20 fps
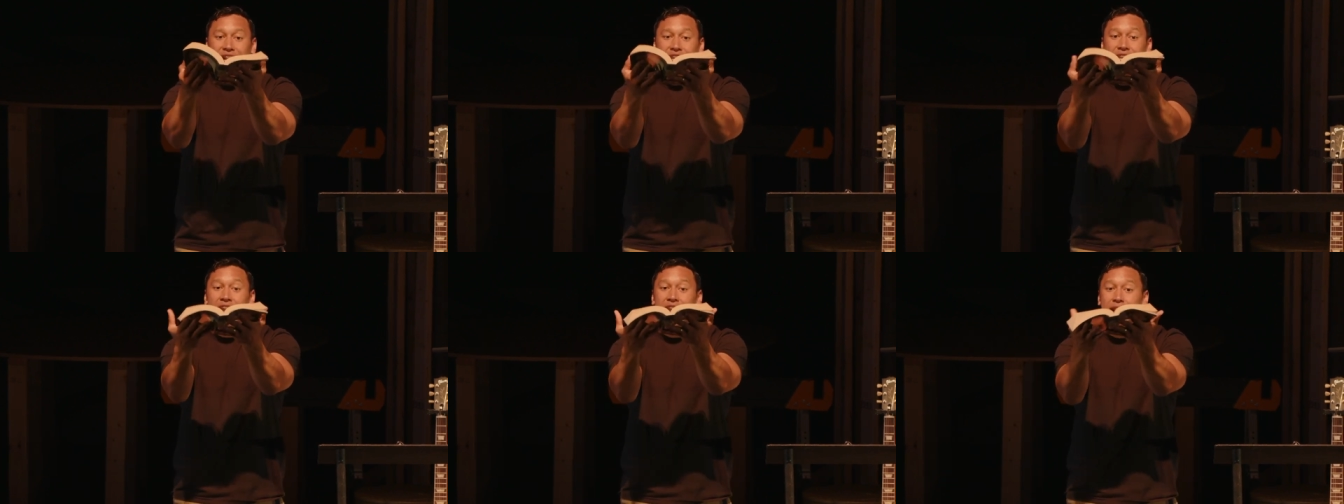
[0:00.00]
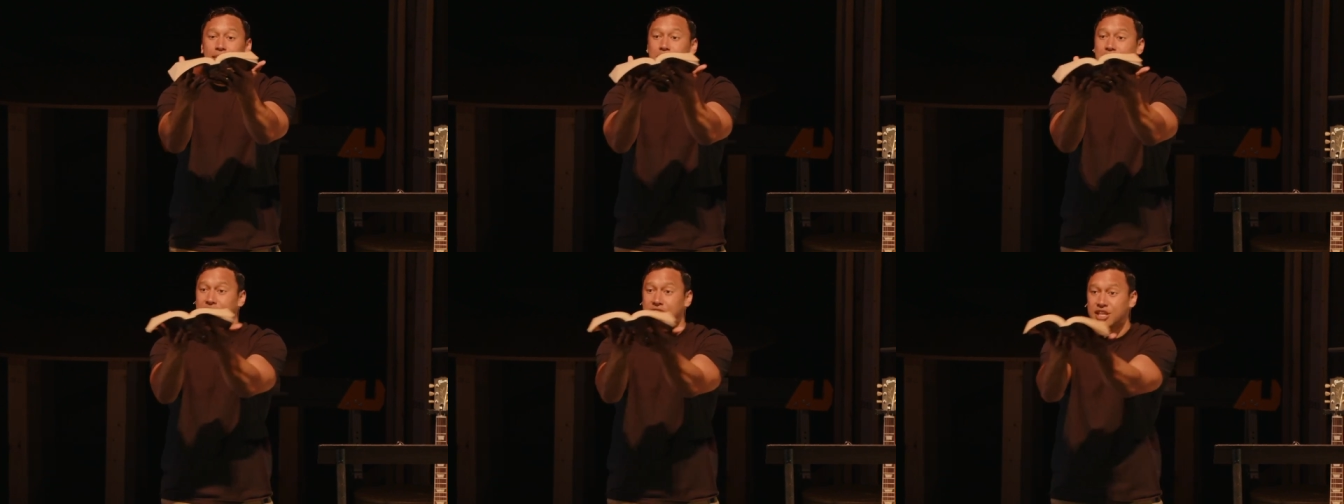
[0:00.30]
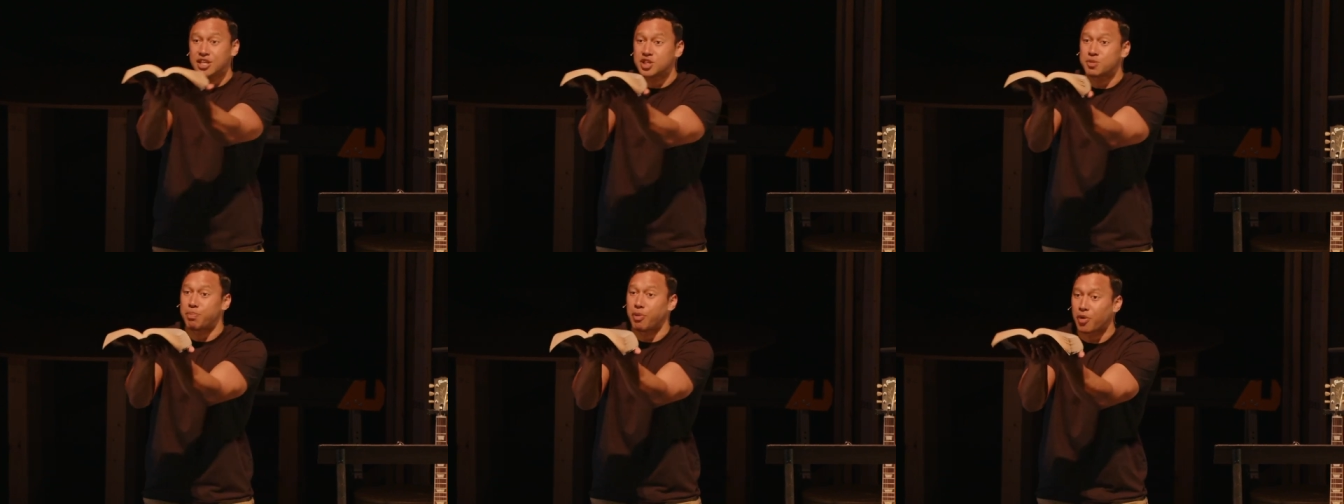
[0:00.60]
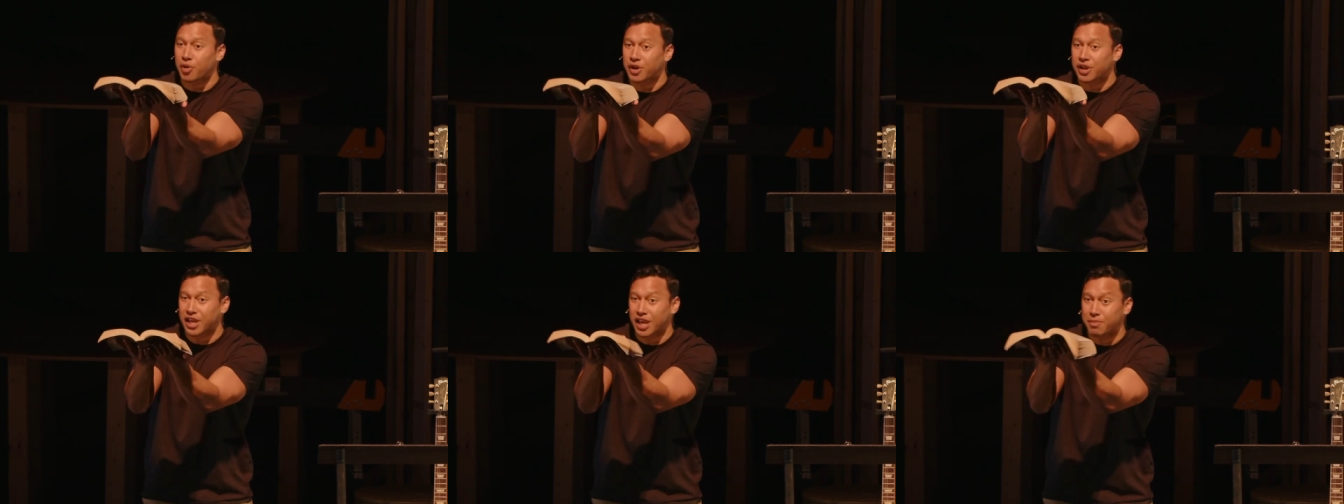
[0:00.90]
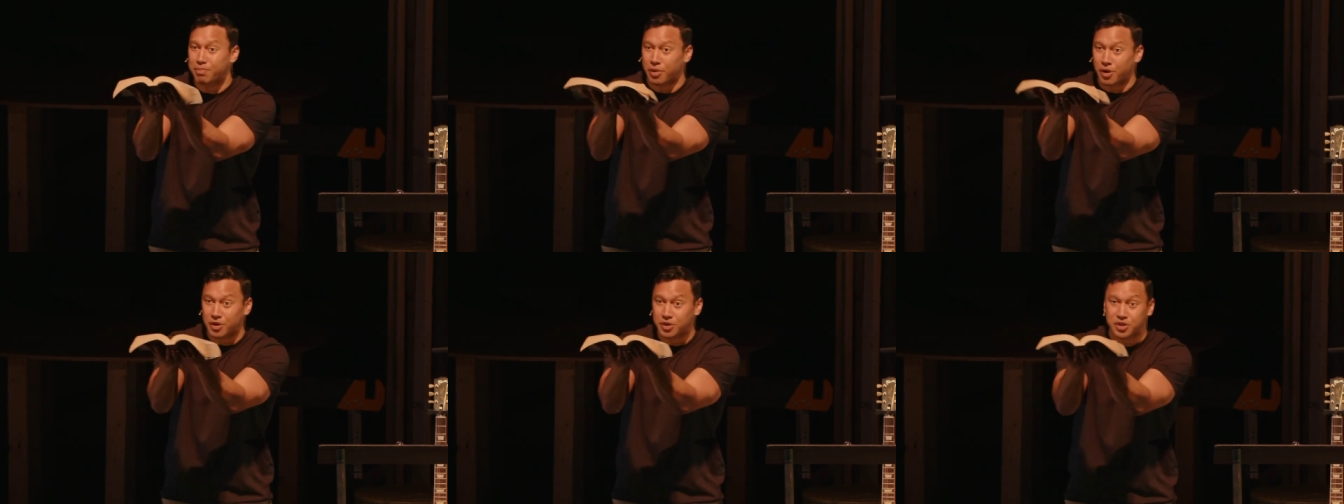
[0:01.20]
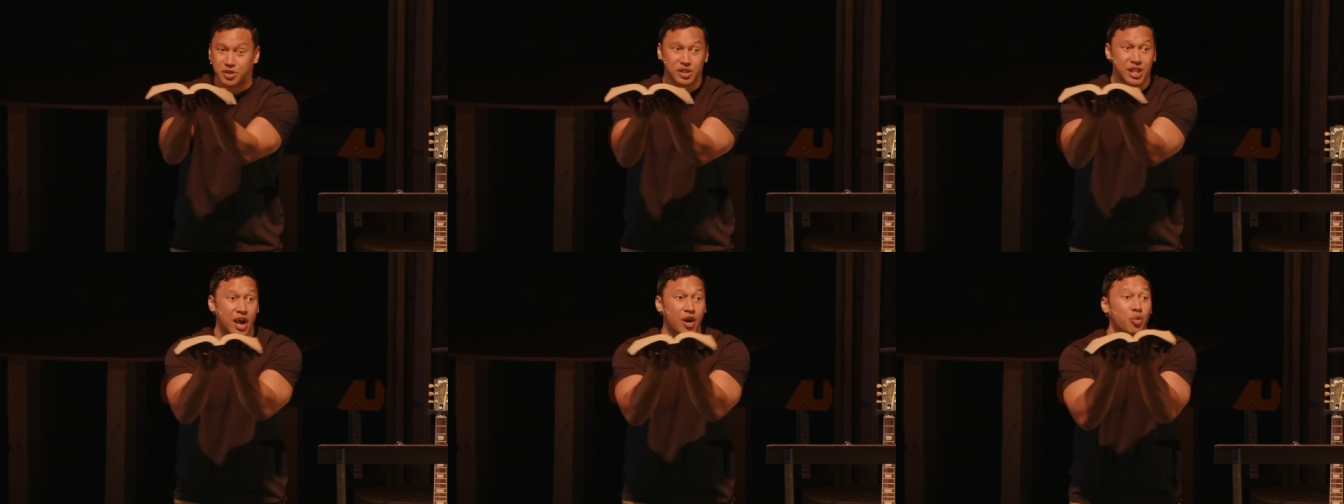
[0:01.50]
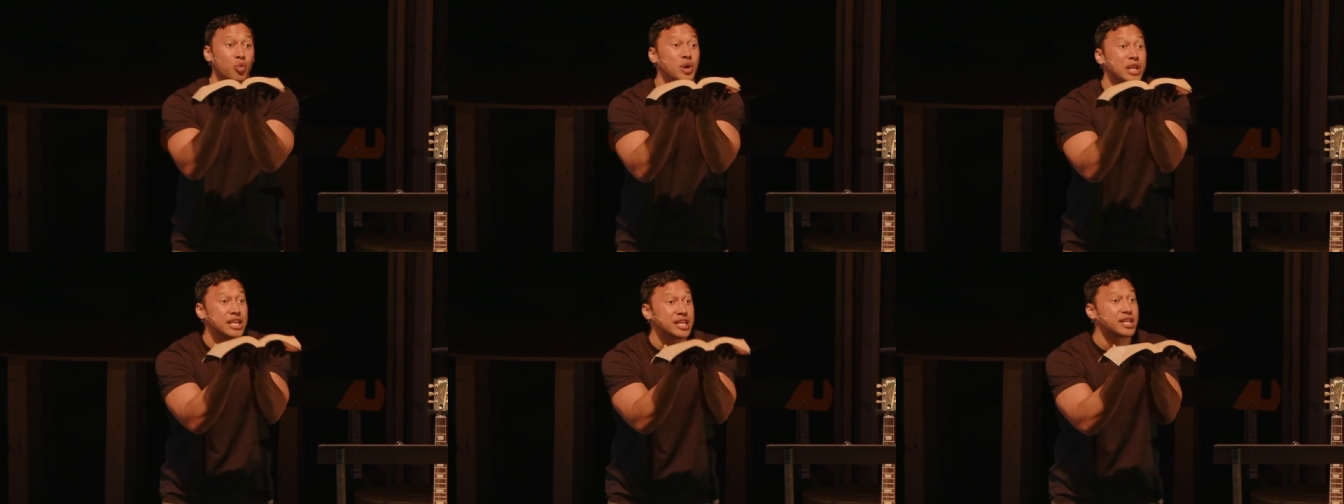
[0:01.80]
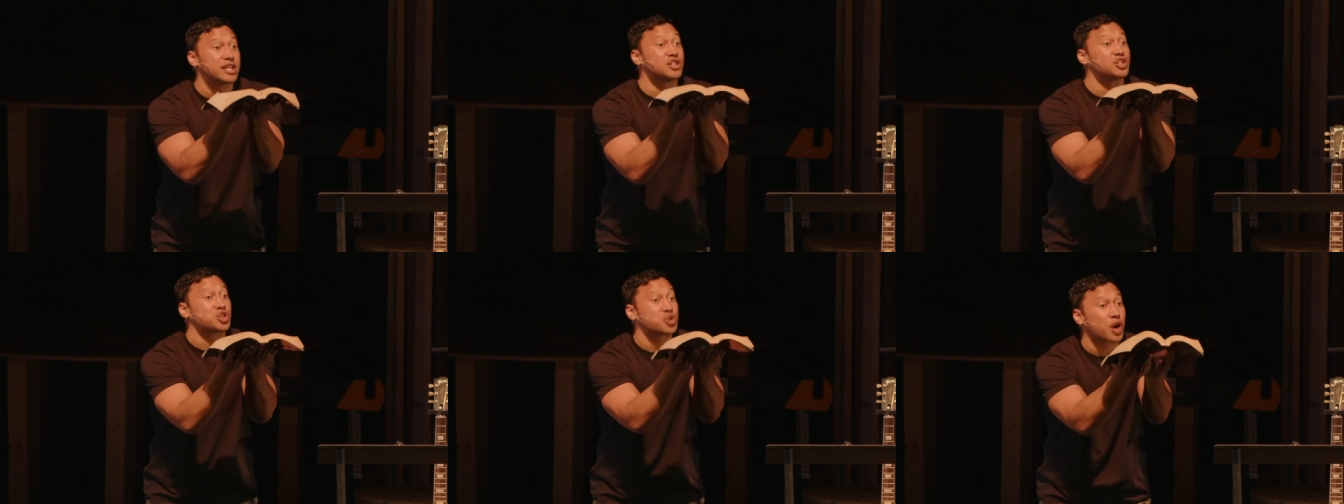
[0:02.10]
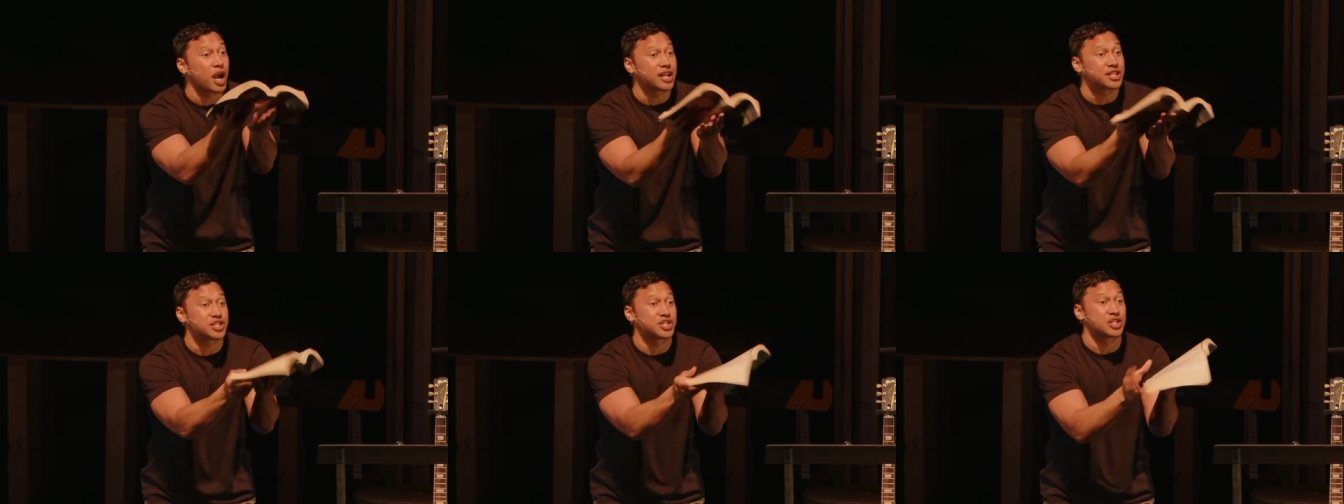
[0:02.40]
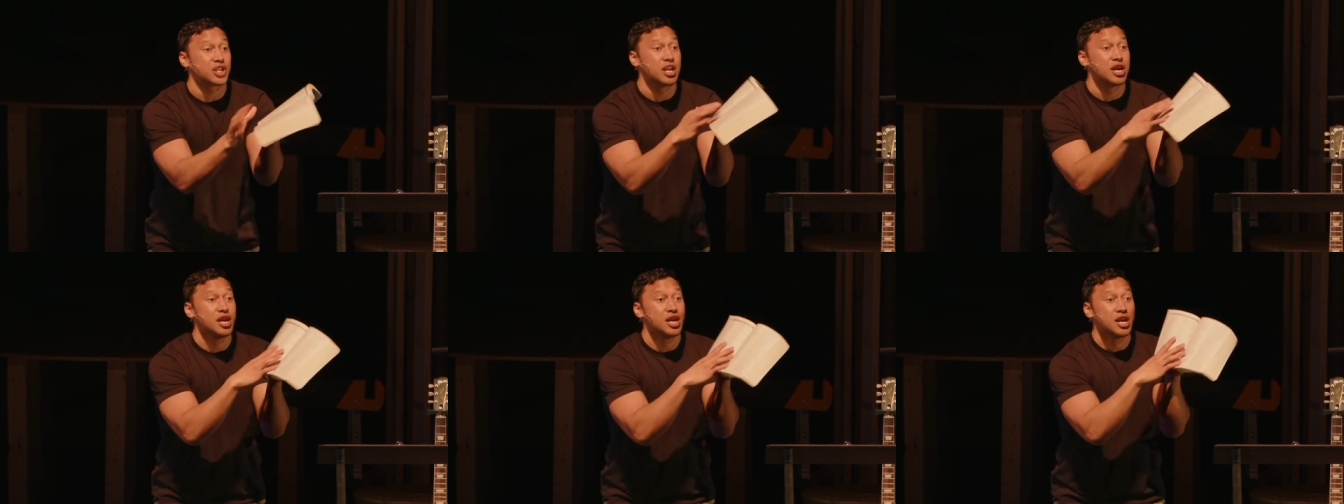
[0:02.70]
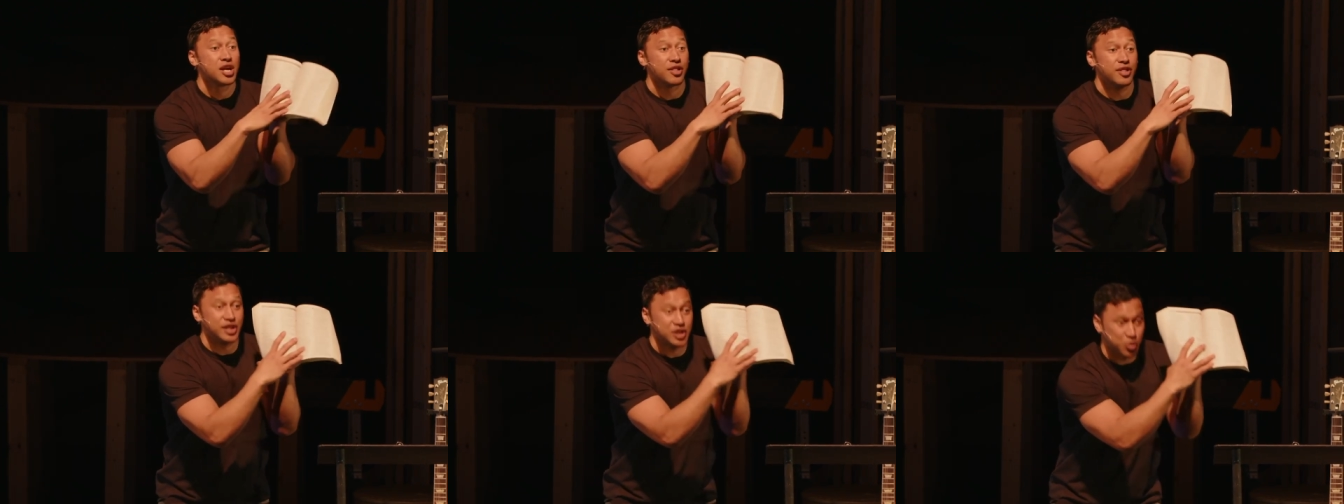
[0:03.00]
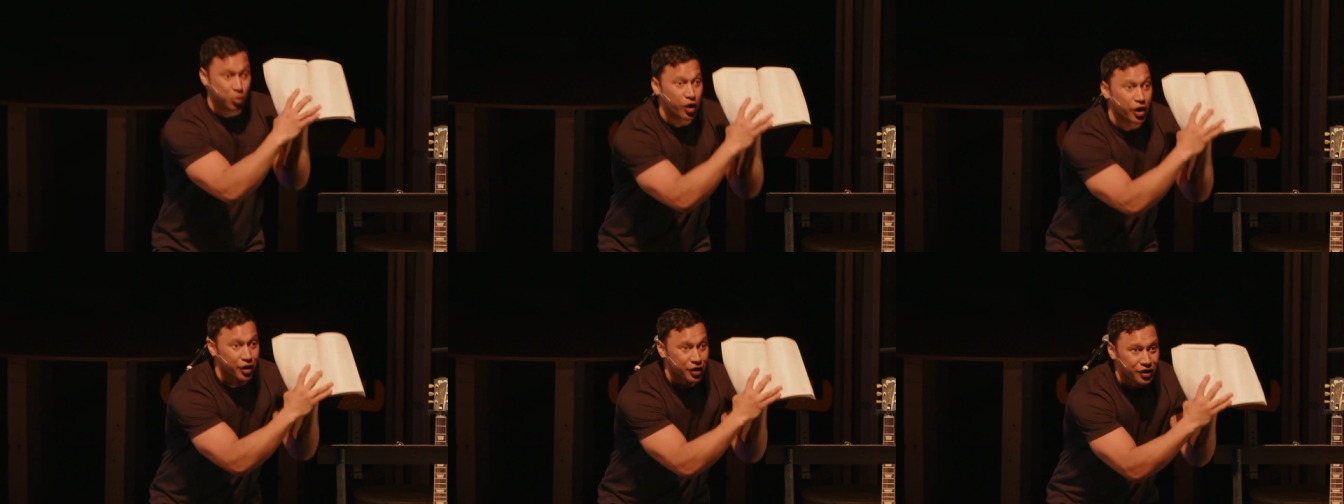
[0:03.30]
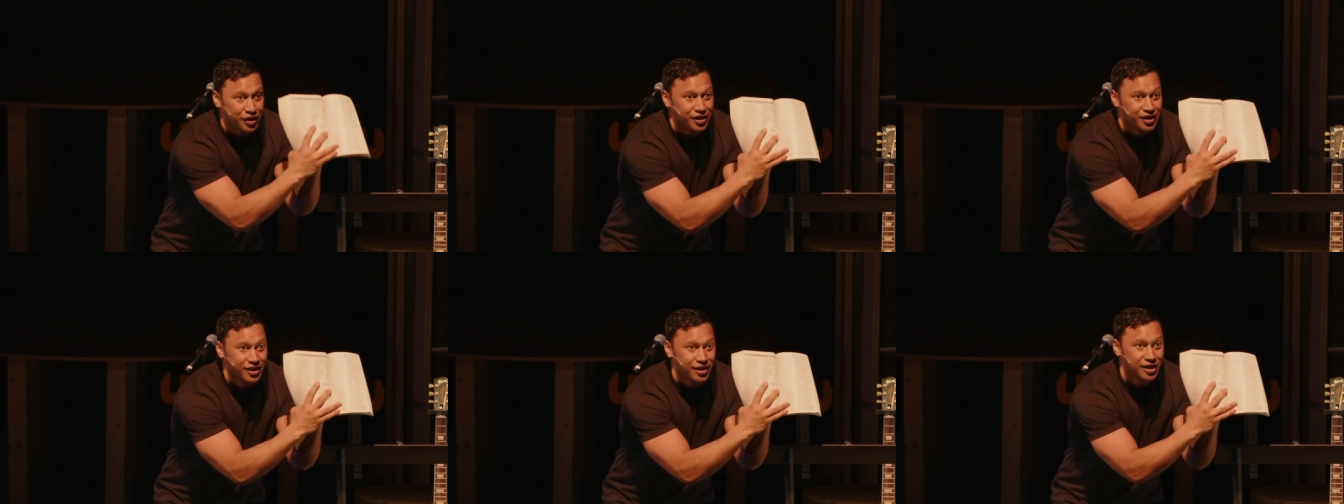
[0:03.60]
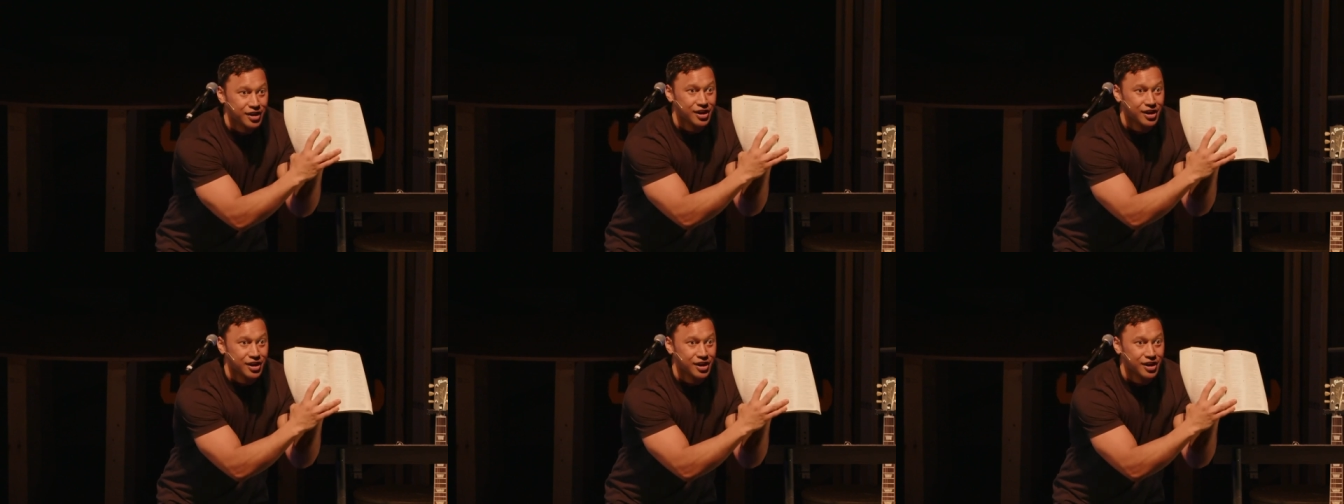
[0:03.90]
that came to each born again person that we can trust this word,